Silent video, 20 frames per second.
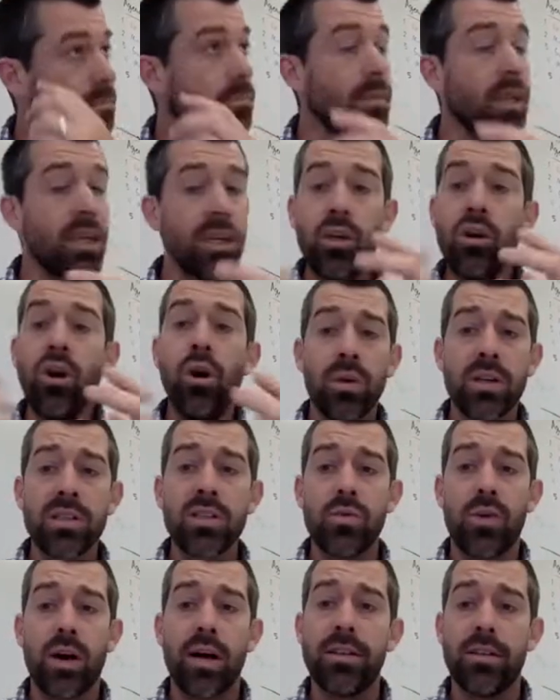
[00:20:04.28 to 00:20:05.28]
You know what a
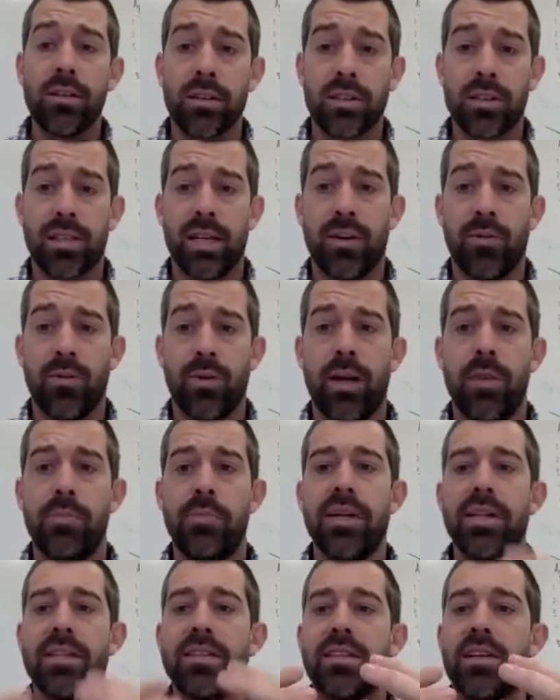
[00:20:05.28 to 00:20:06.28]
squat looks like, right?
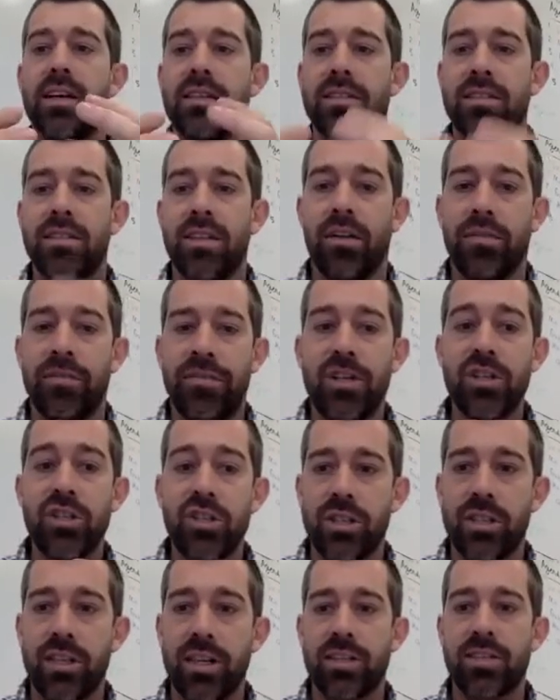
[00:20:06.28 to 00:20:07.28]
But it's
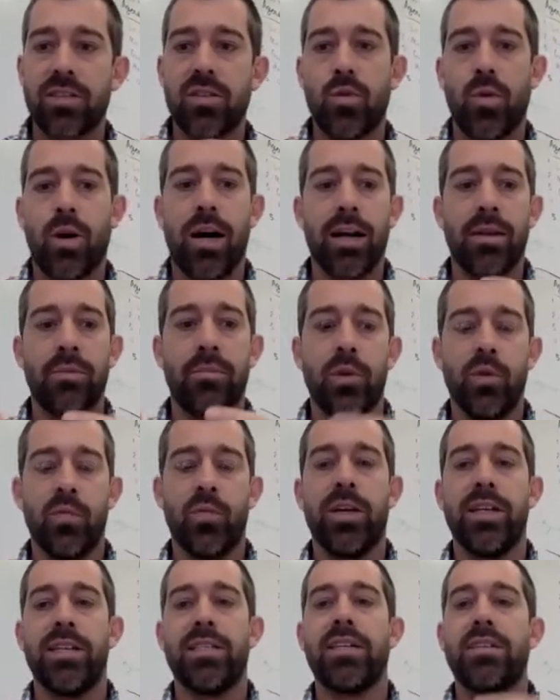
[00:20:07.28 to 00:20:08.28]
officially a squat
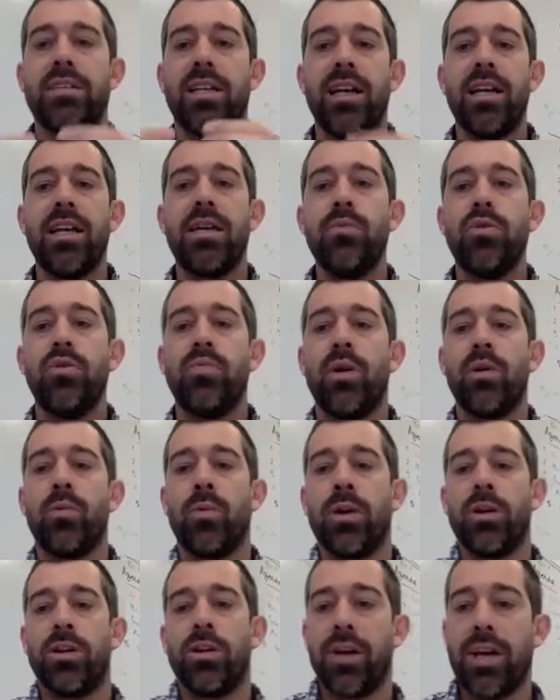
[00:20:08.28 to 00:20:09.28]
movement is any movement
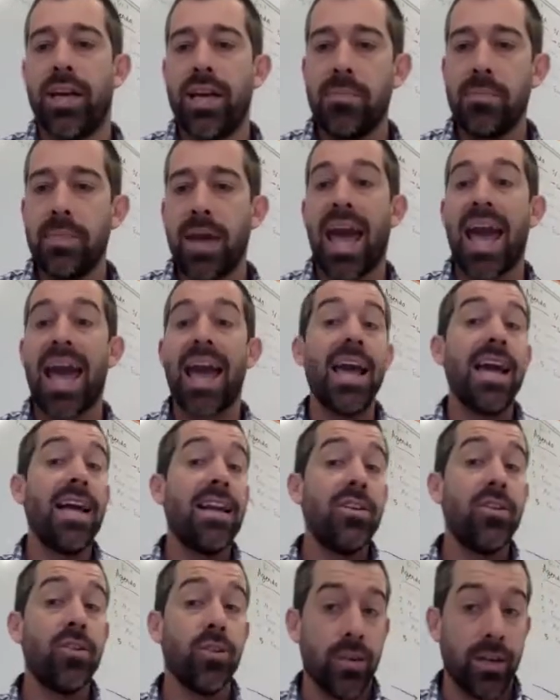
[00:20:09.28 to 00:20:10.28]
where your hip
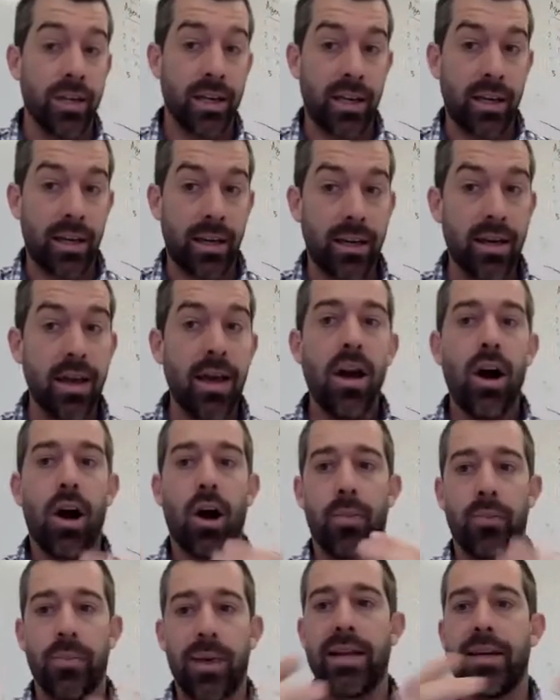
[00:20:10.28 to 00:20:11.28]
and your knee
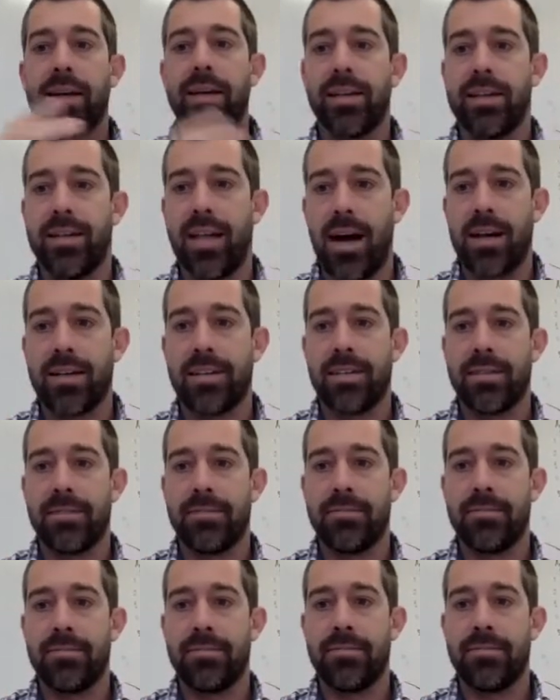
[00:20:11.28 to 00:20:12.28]
are bending a lot.
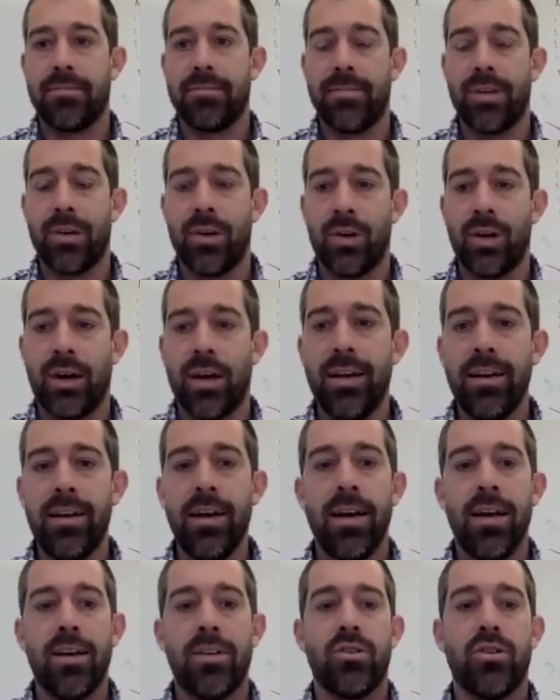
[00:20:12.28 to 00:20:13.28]
Okay,
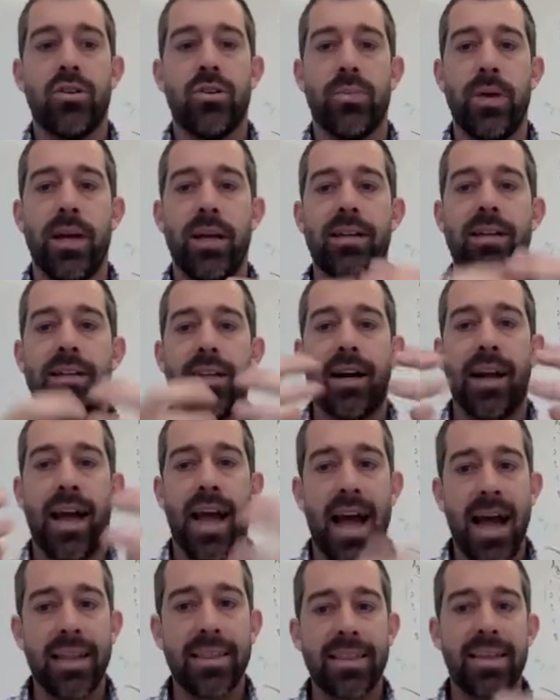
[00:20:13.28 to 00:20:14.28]
so you're bending a lot
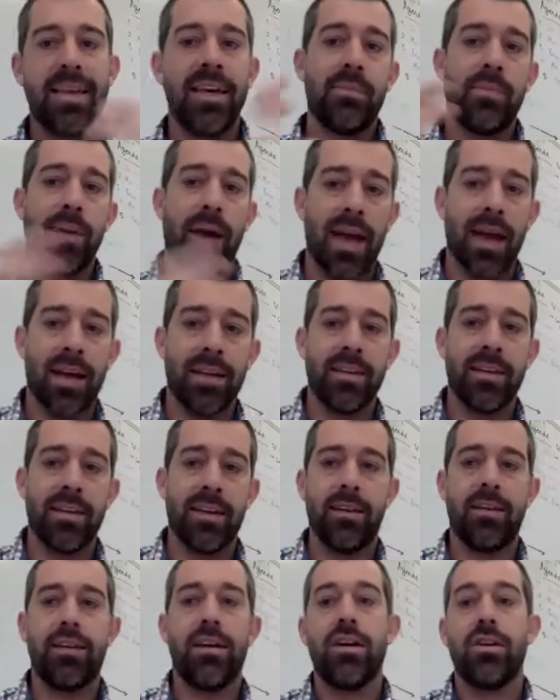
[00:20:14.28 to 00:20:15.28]
at the hip and the
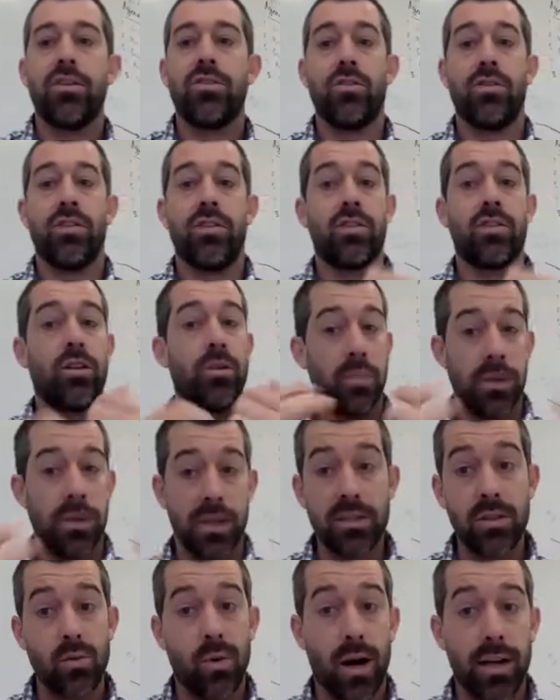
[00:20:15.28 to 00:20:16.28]
knee. So this could be
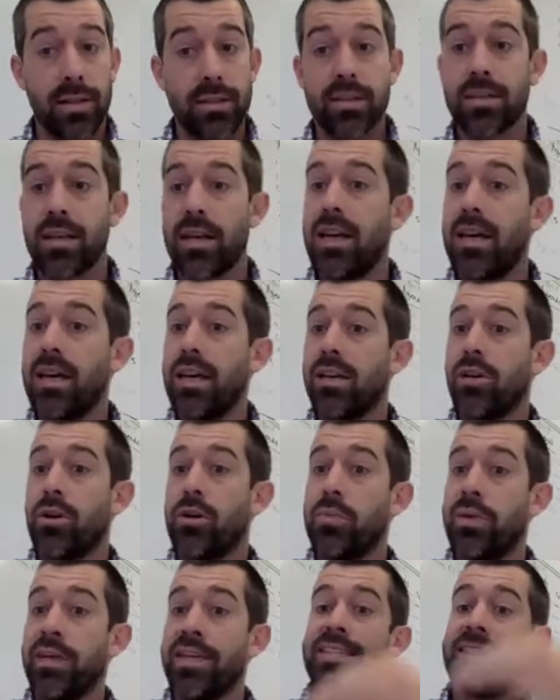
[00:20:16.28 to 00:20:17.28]
squats, it
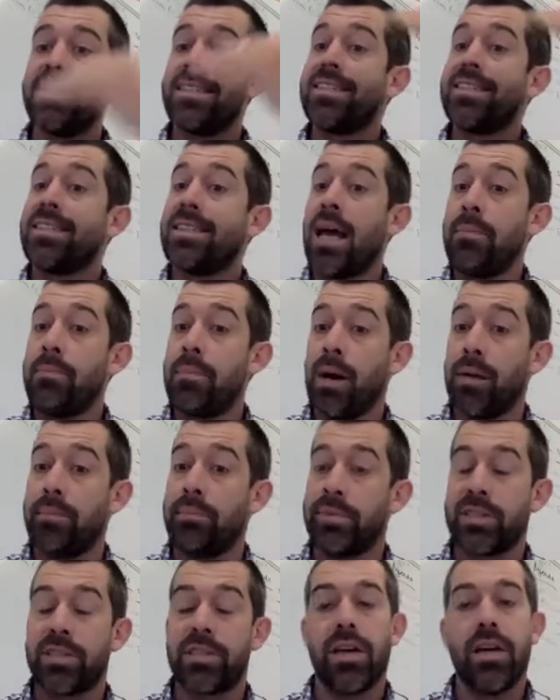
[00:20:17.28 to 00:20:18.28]
could be step
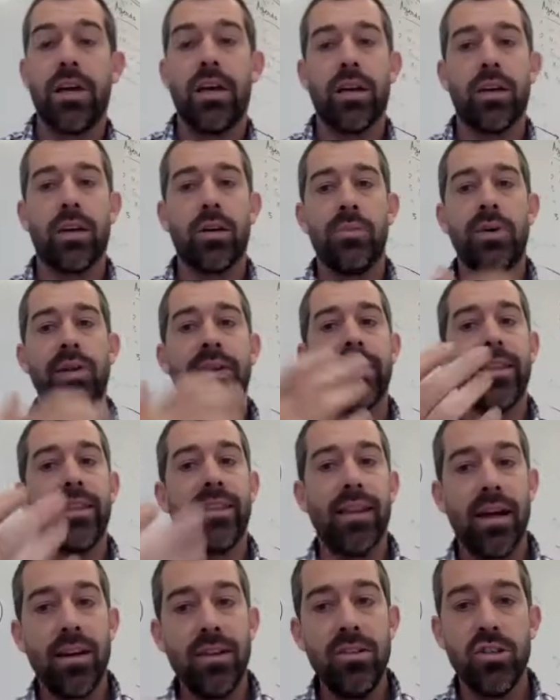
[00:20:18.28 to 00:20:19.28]
ups, it could be
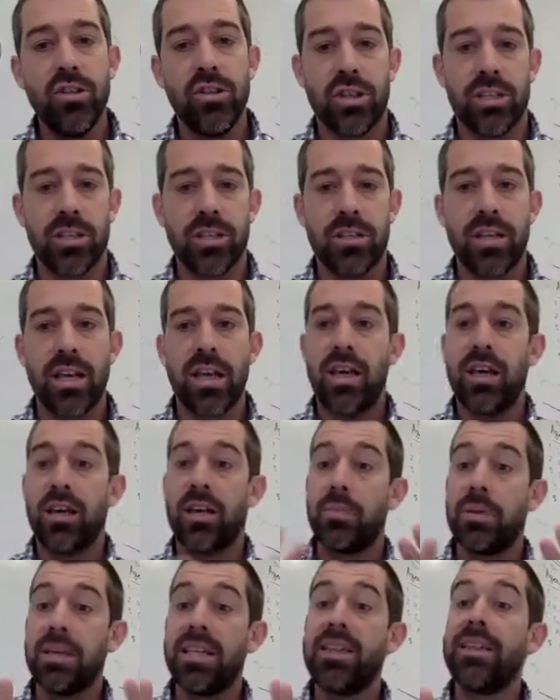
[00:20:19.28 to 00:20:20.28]
lunges, it
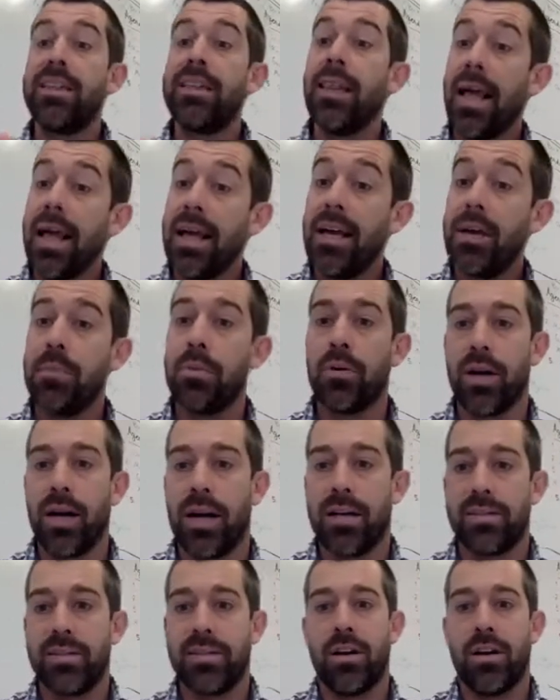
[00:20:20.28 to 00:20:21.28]
could be leg
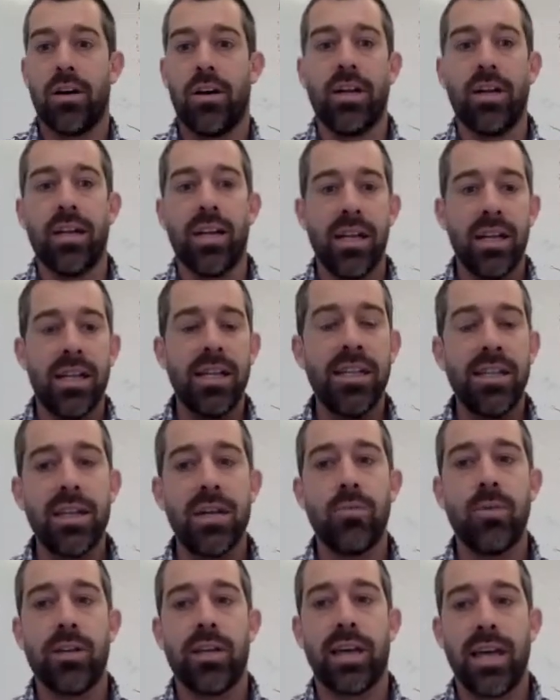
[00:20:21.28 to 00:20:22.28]
press. All right,
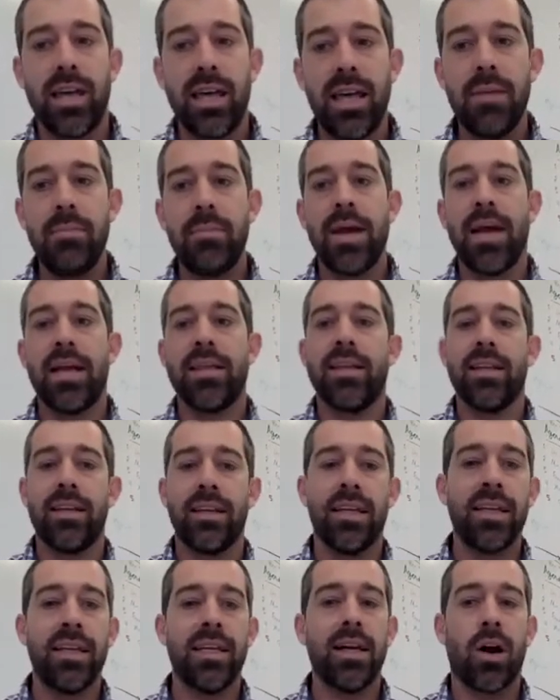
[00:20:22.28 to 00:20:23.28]
anything where the hip and the
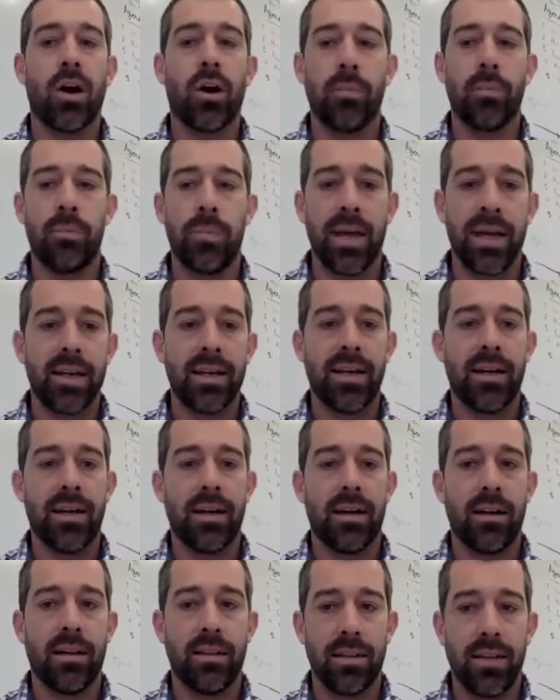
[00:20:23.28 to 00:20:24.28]
knee are bending
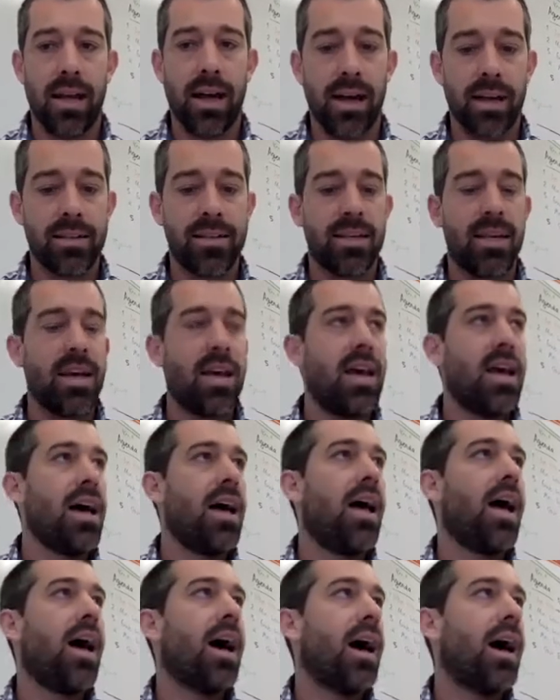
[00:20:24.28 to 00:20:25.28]
a lot.
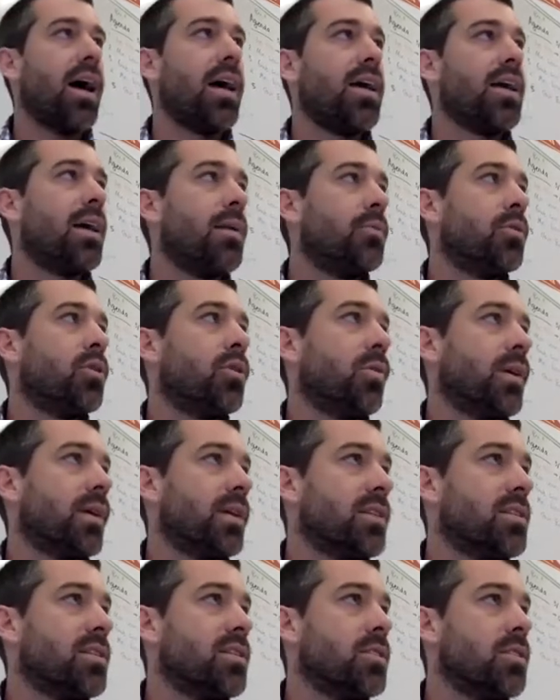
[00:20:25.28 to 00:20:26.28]
I am
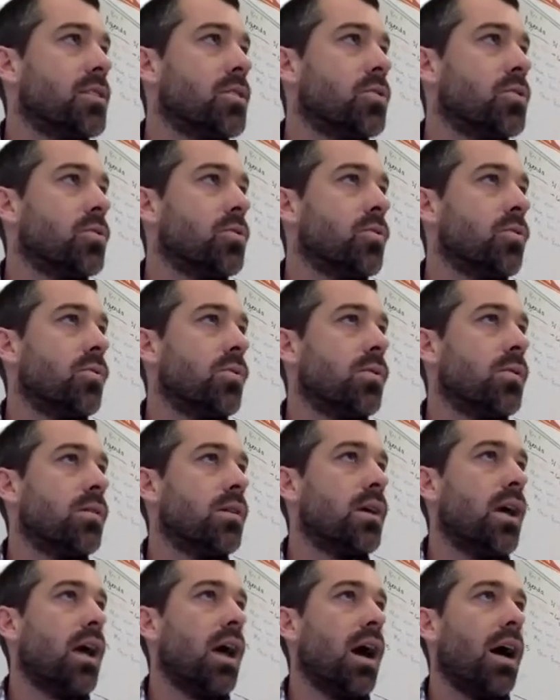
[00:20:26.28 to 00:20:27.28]
going to do
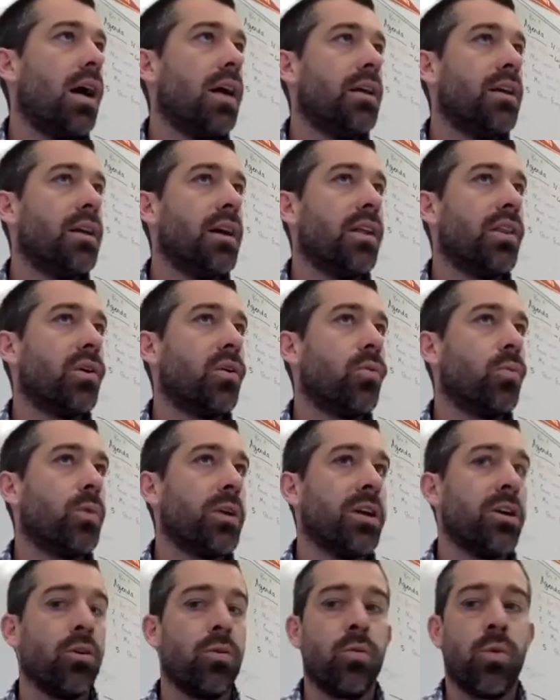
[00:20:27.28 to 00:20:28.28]
another
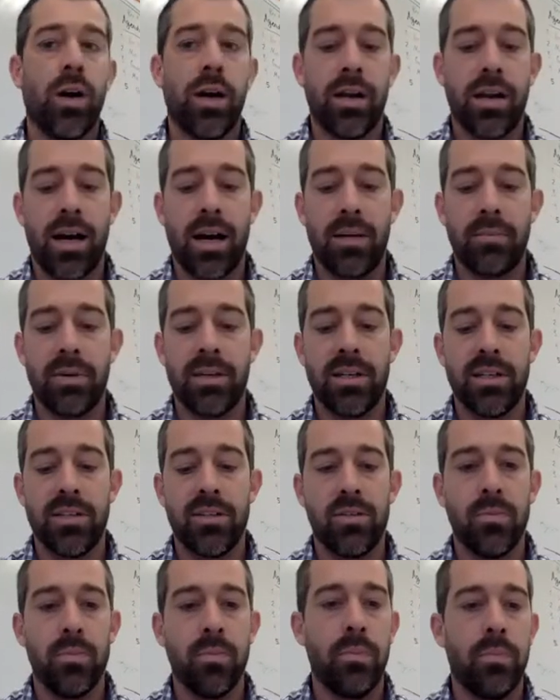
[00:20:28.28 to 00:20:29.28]
weird one. I'm going to
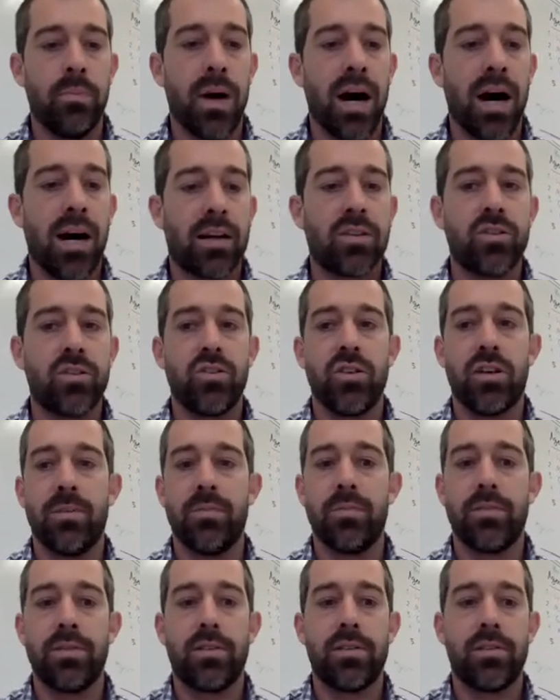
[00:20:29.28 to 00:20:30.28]
do box
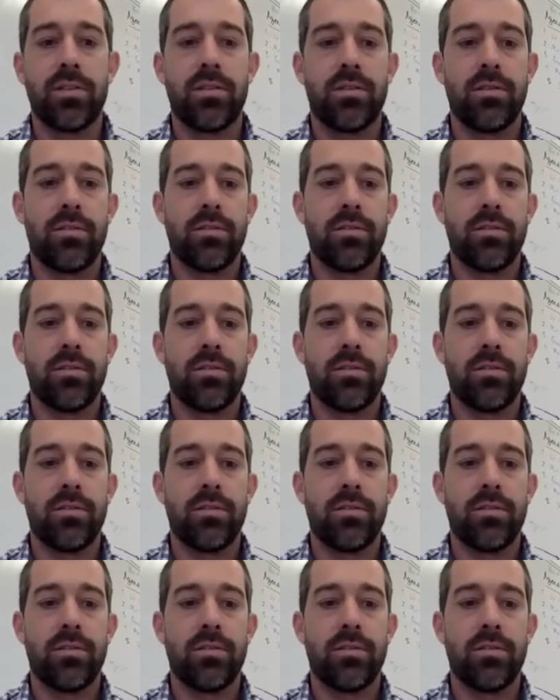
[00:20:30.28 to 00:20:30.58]
jumps.